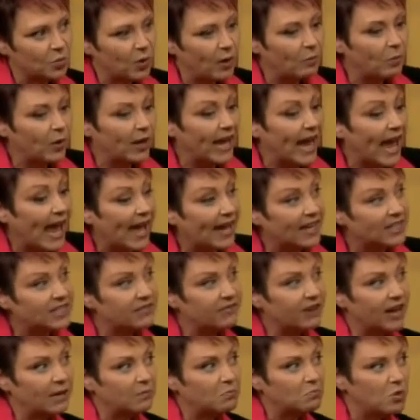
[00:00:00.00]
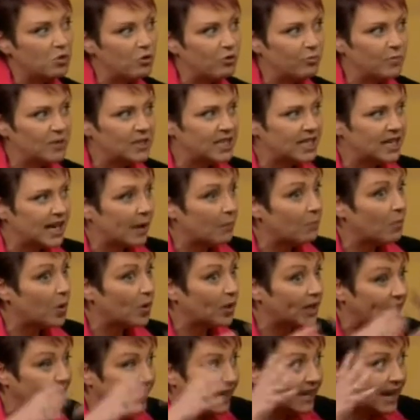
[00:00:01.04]
when we activate movement in our
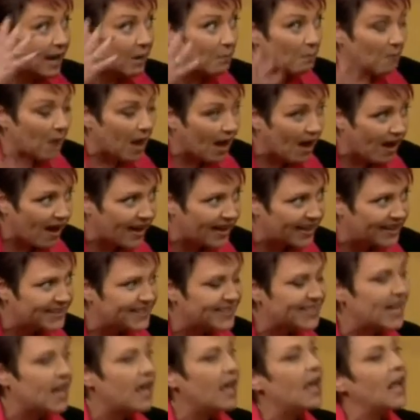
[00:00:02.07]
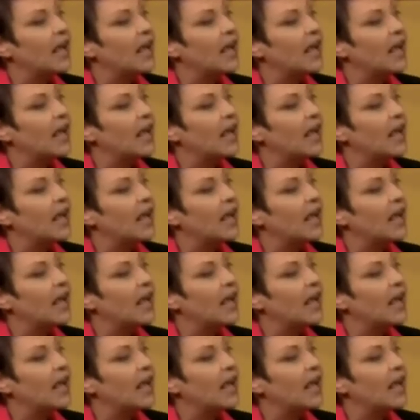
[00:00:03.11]
body, in our mind,